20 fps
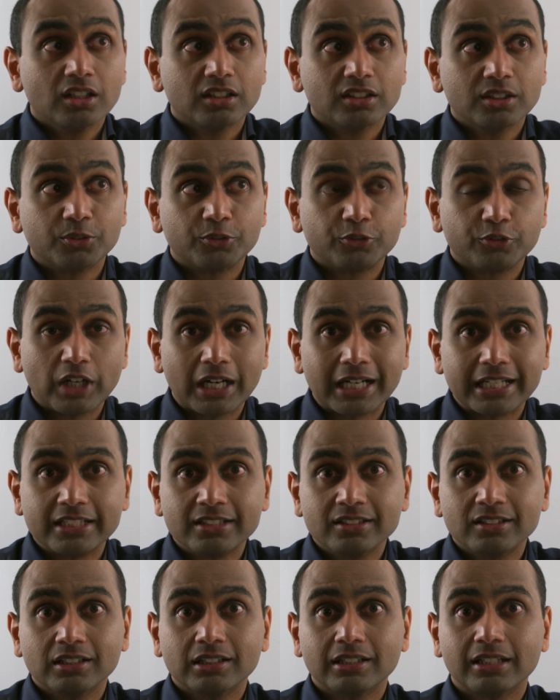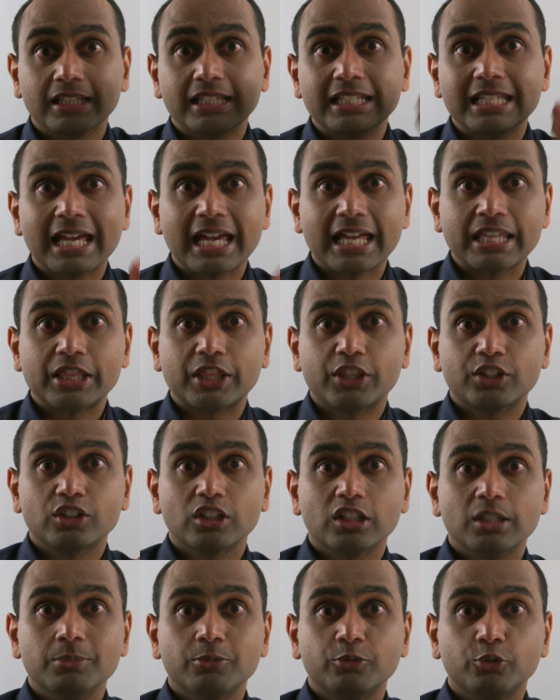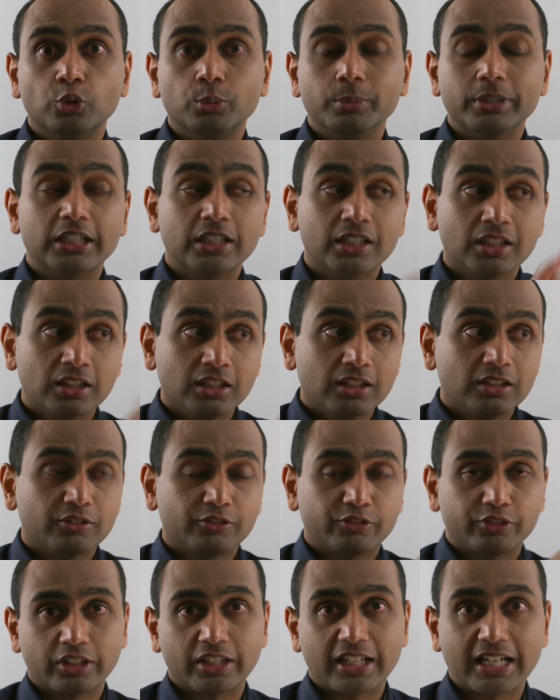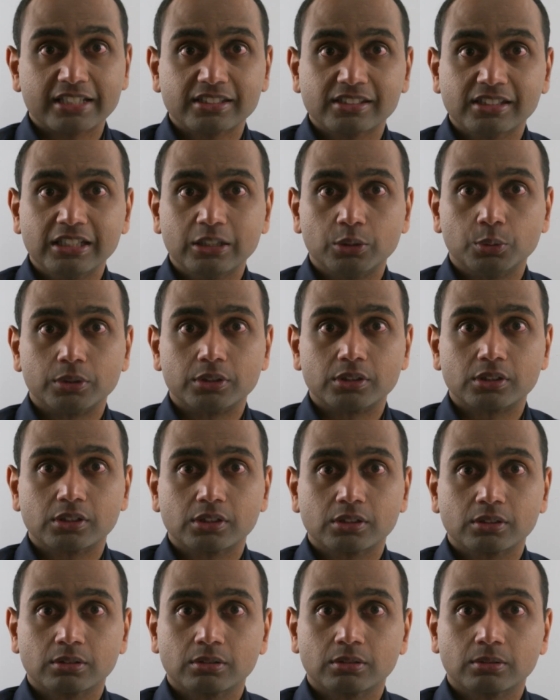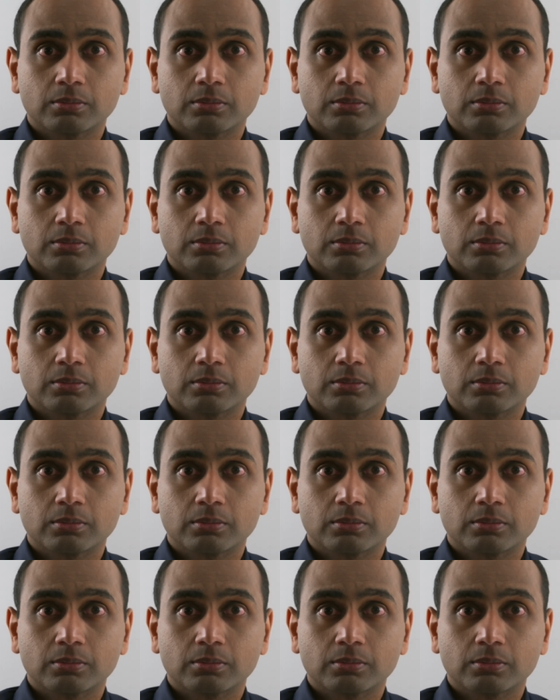to find the nth term formula for that sequence.